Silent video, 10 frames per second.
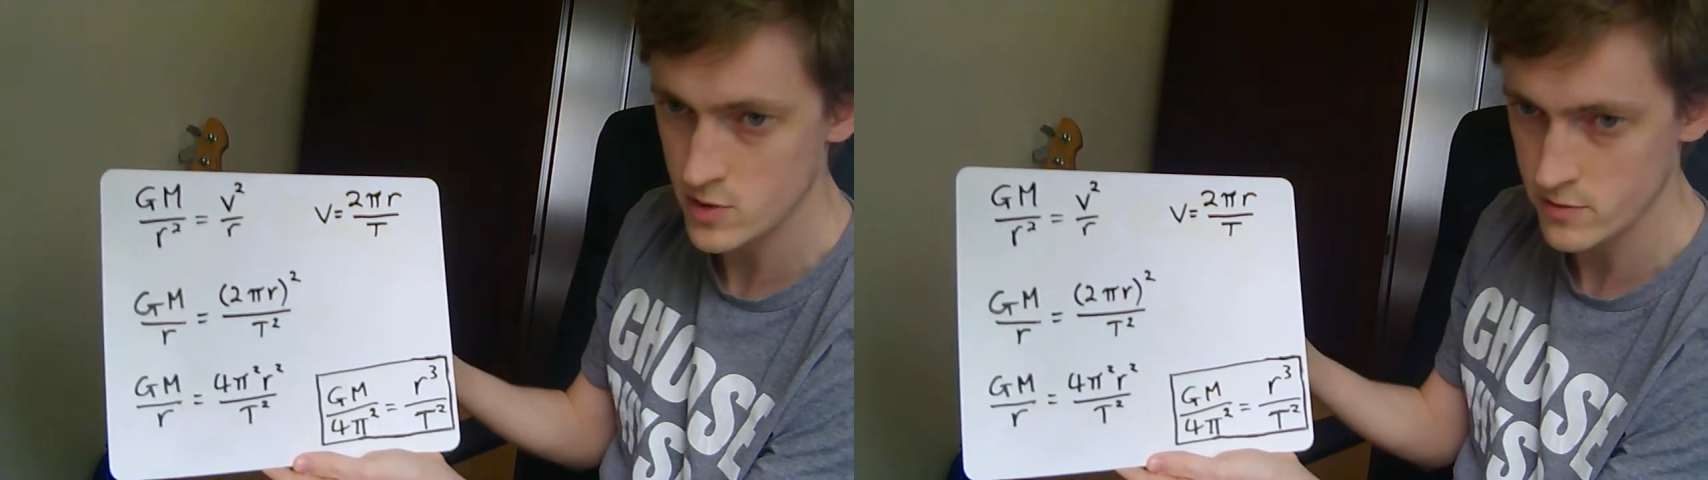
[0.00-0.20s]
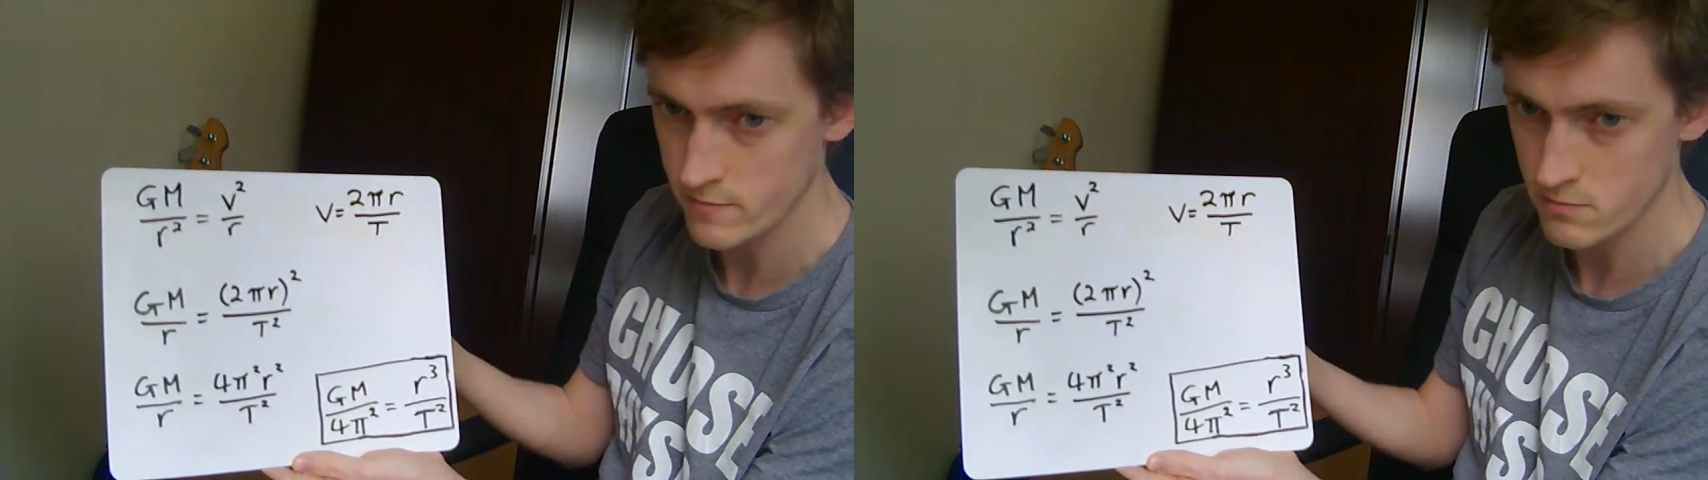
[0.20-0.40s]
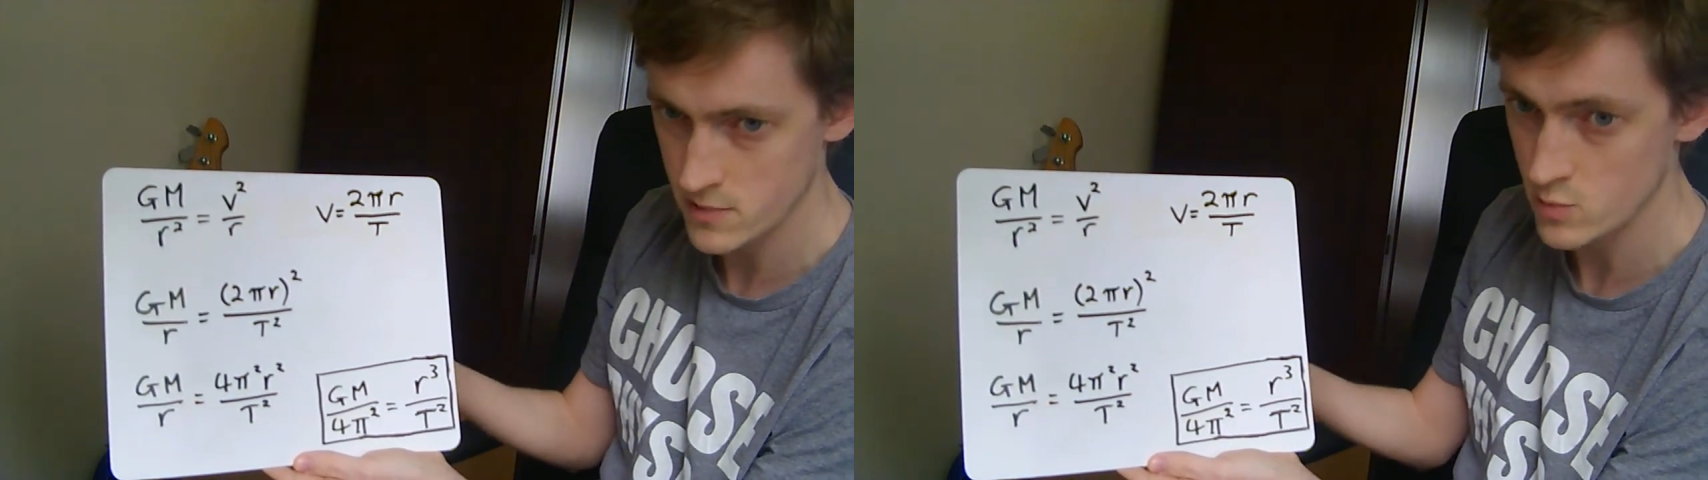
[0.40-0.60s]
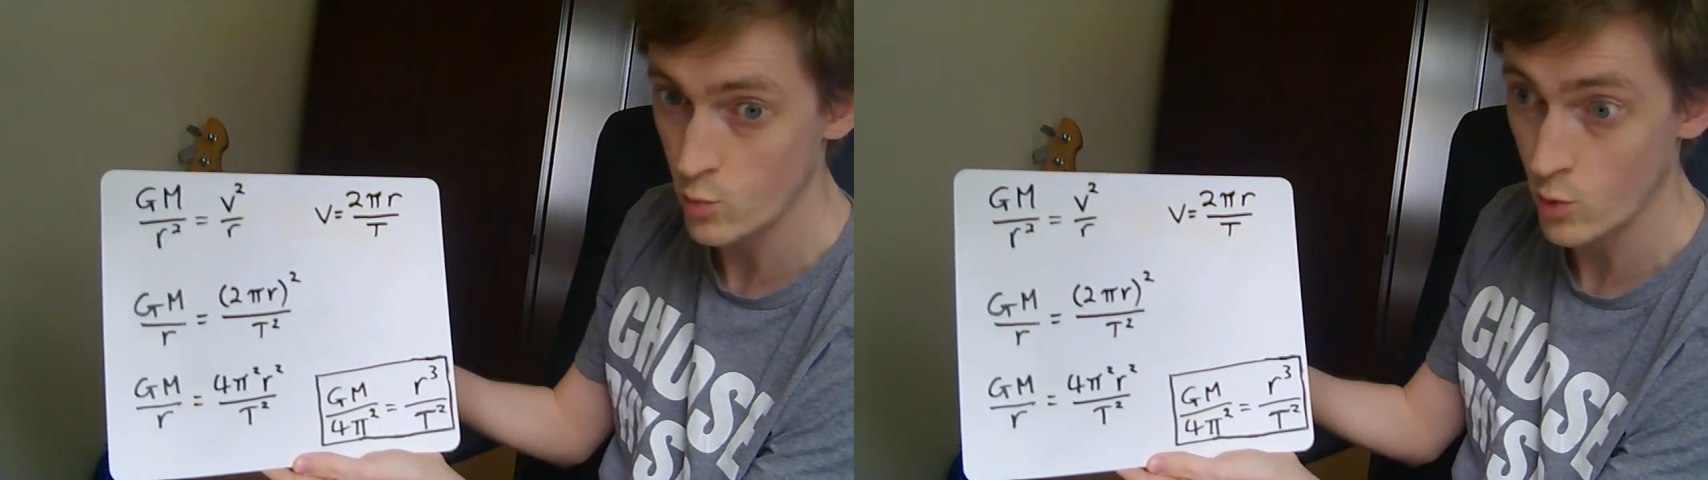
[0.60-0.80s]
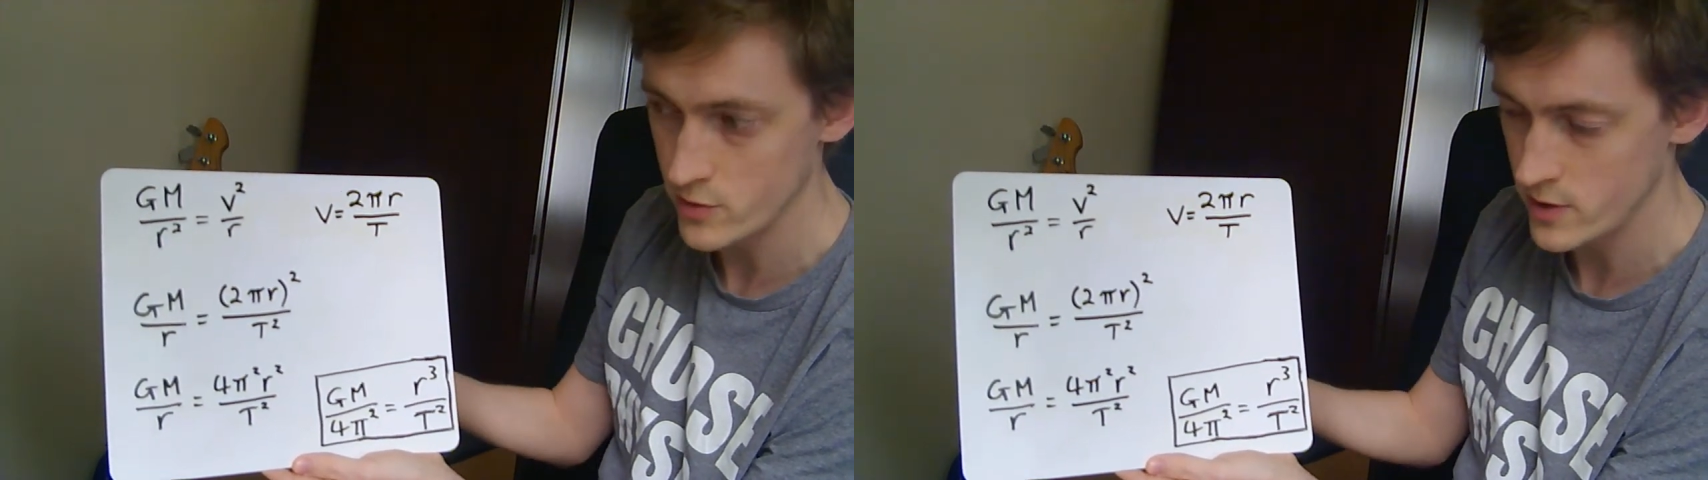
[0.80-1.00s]
which is
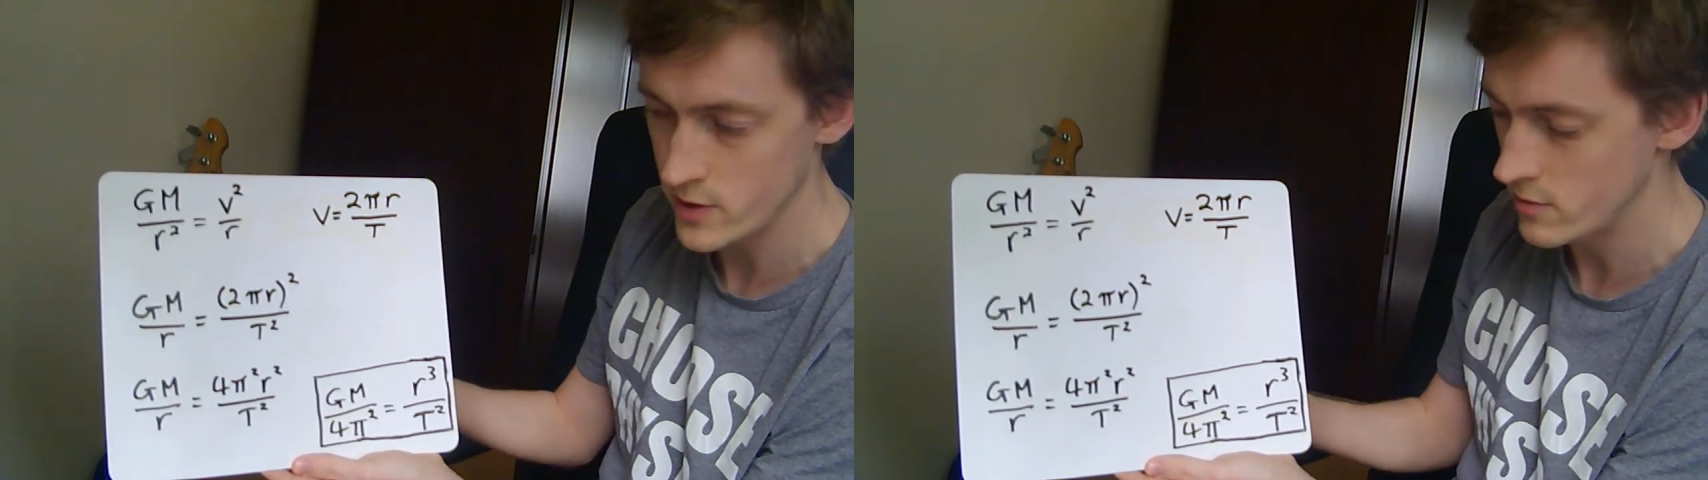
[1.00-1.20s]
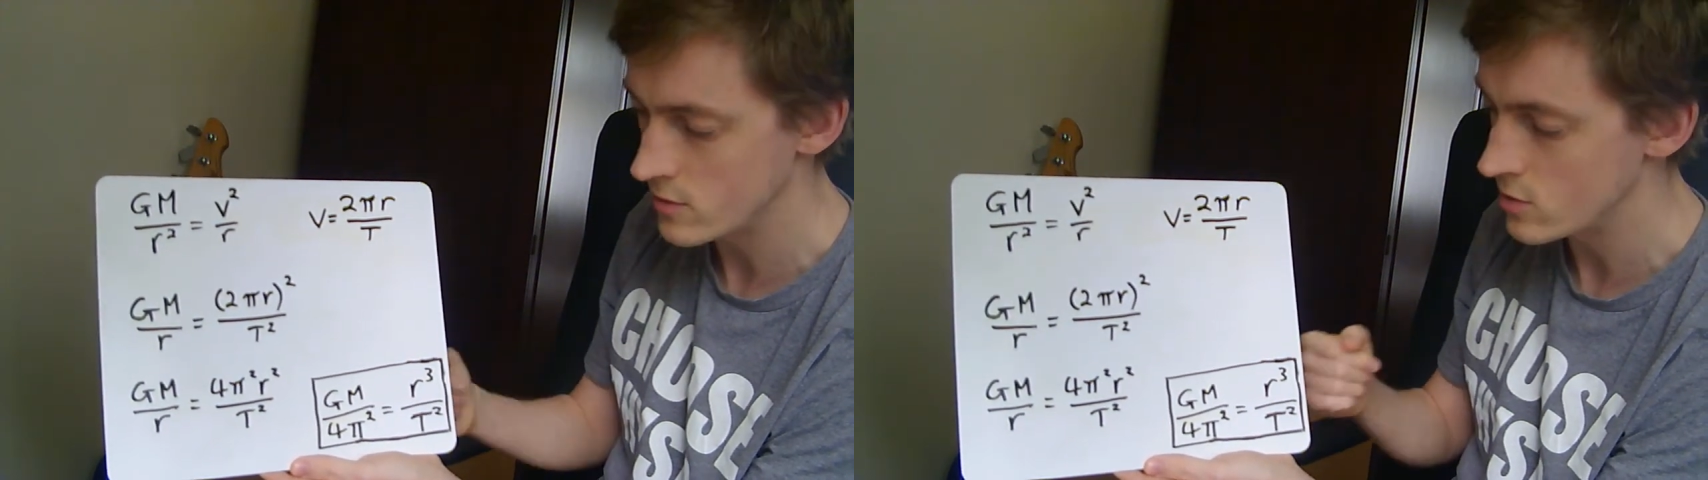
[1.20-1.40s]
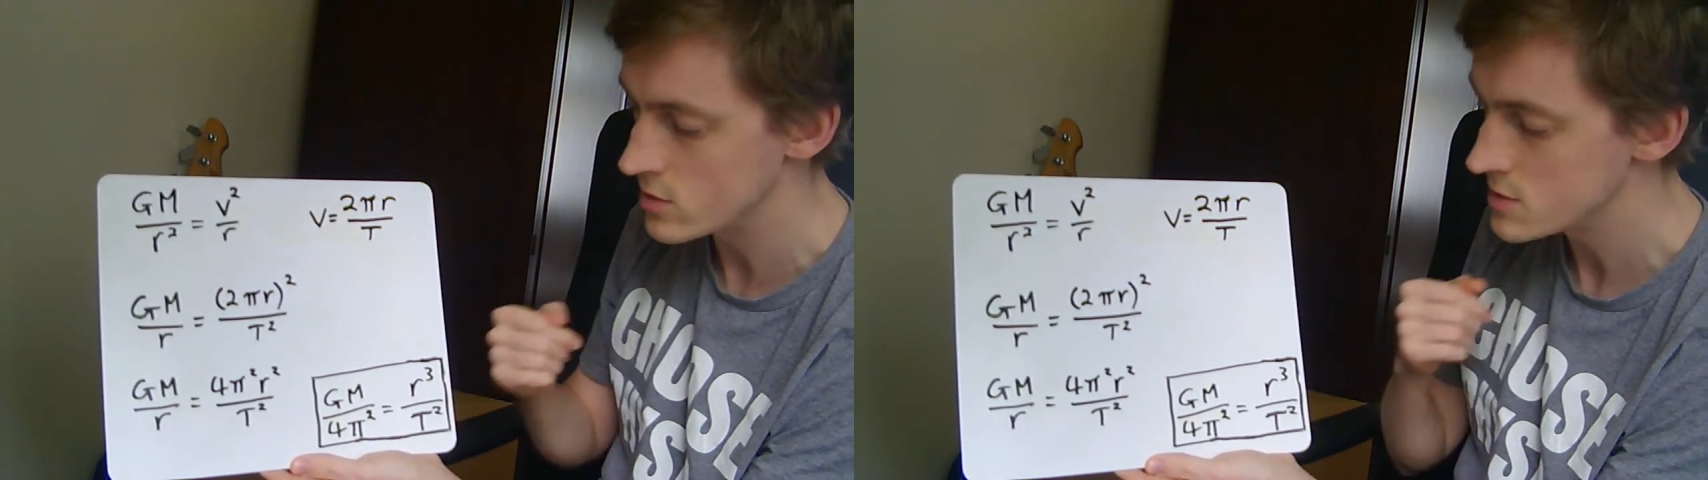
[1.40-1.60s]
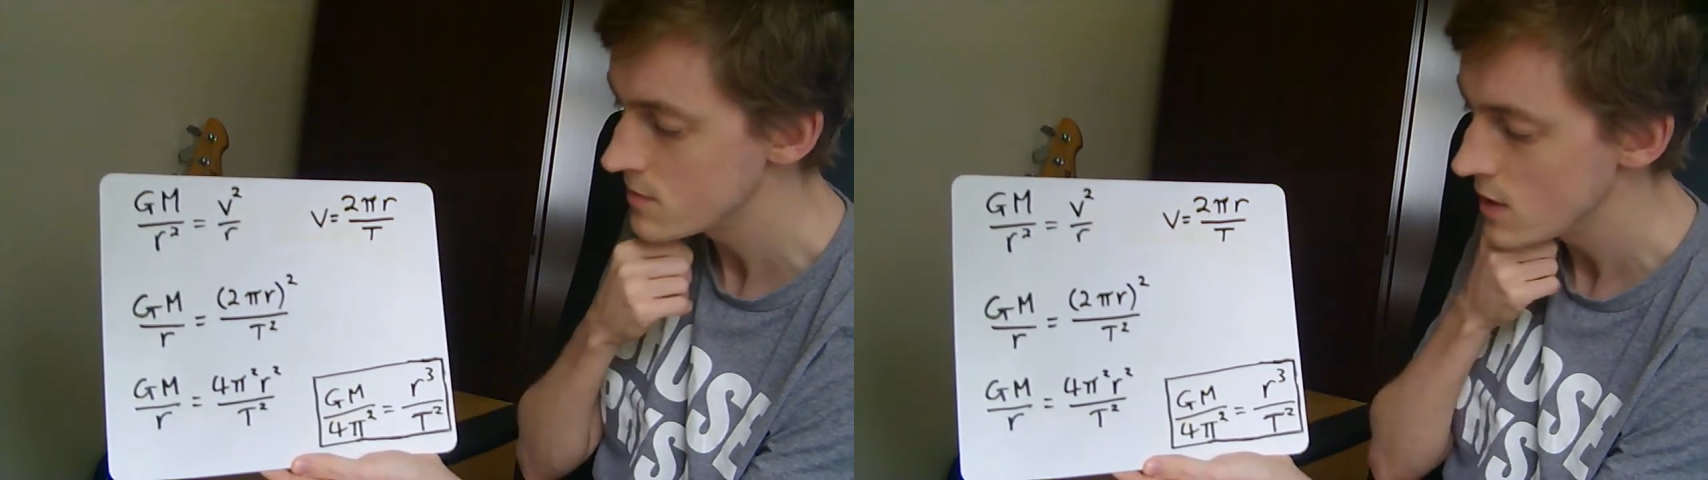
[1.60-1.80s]
one year, of course.